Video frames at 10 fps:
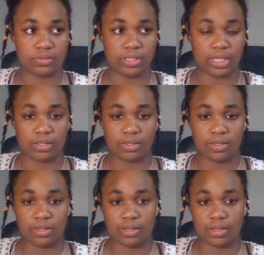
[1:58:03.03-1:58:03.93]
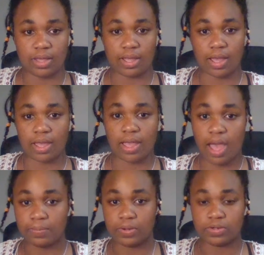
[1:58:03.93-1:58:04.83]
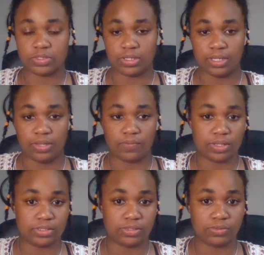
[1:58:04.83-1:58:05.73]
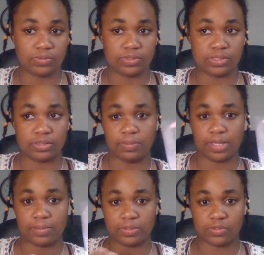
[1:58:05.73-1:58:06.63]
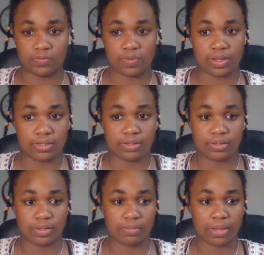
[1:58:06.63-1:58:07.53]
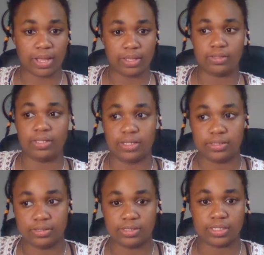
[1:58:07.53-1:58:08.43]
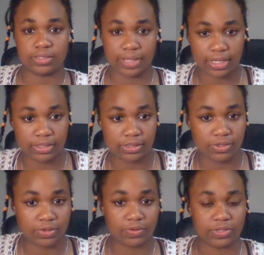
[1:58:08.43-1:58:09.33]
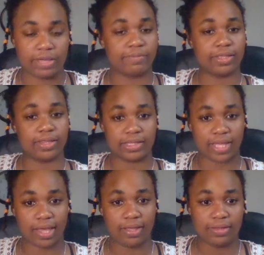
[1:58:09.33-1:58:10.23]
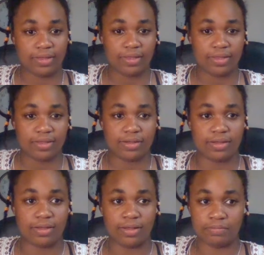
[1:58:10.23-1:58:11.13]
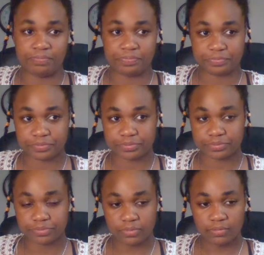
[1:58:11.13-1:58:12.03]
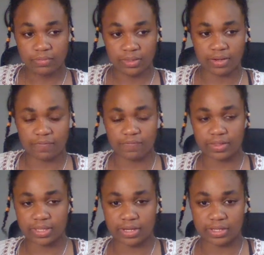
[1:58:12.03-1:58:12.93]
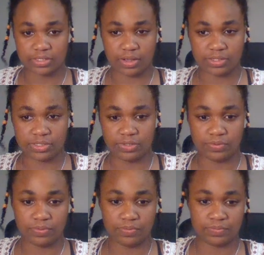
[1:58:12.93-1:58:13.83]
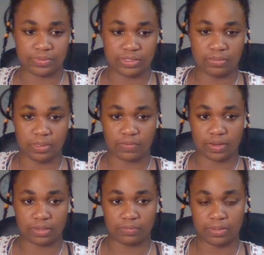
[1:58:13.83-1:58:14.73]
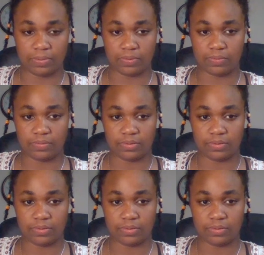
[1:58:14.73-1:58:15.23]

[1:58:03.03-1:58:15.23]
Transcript: like I personally want to still be able to run a mile in 6 minutes, you know, or something like that. And I feel like it exhausts you to be around people